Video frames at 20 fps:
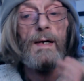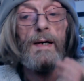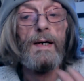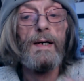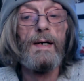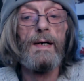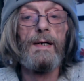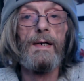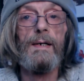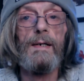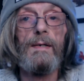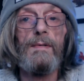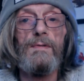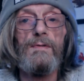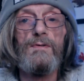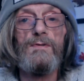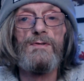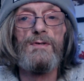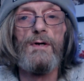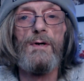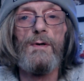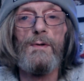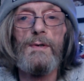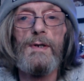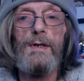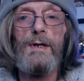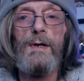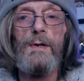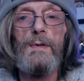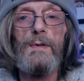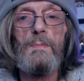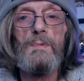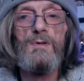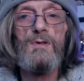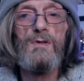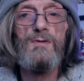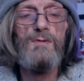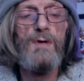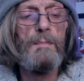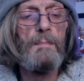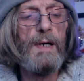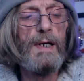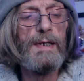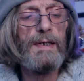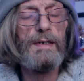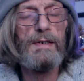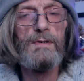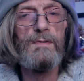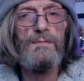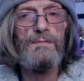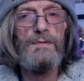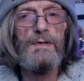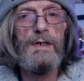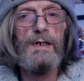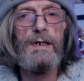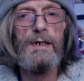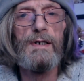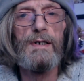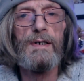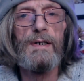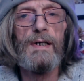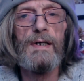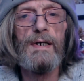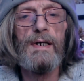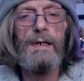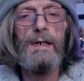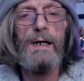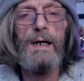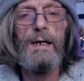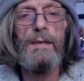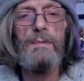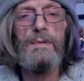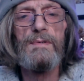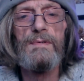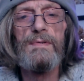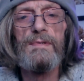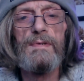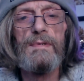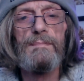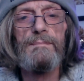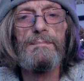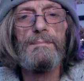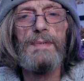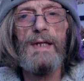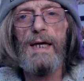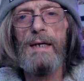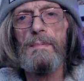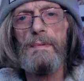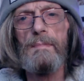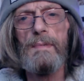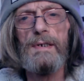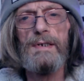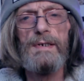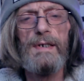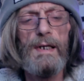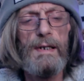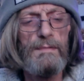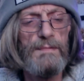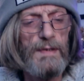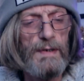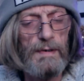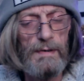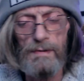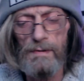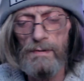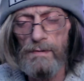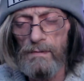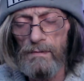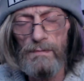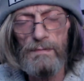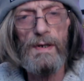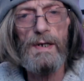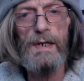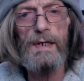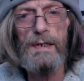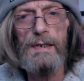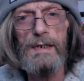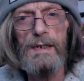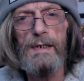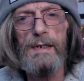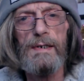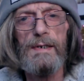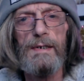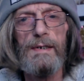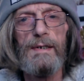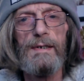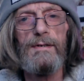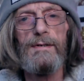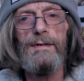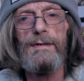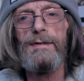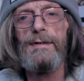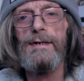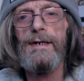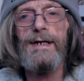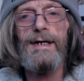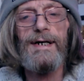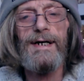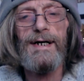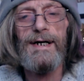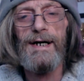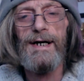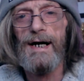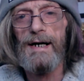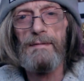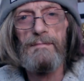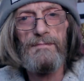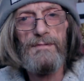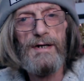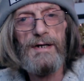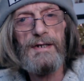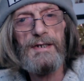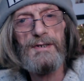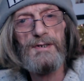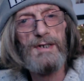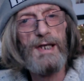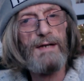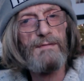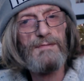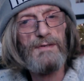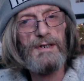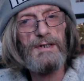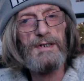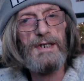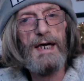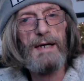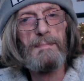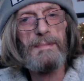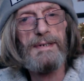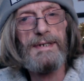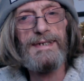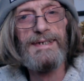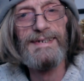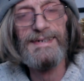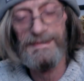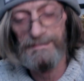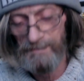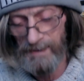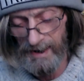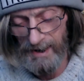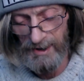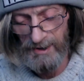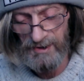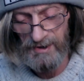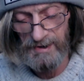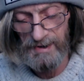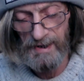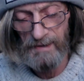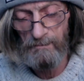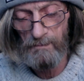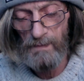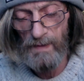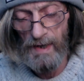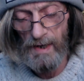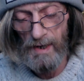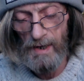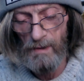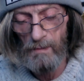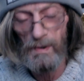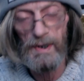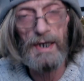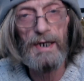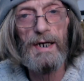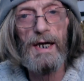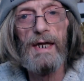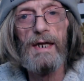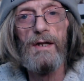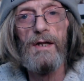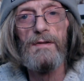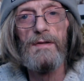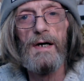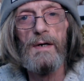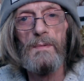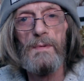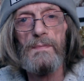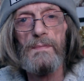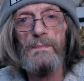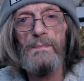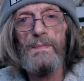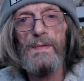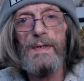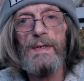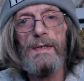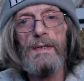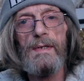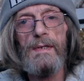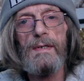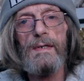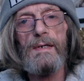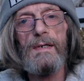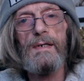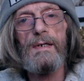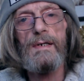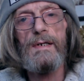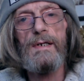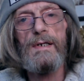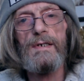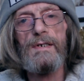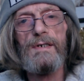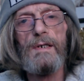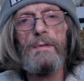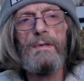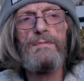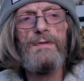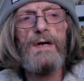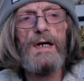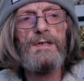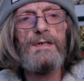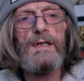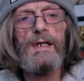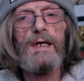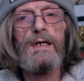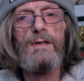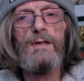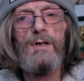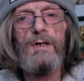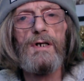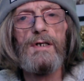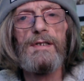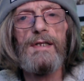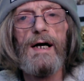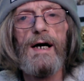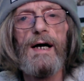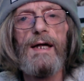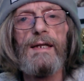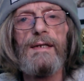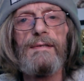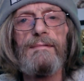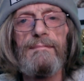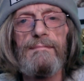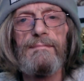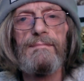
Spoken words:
And so, it was a traumatic enough year. I was blaming myself, thinking, you idiot and all. I'm a very self-condemned person when I get on that one. So I've had to look at that and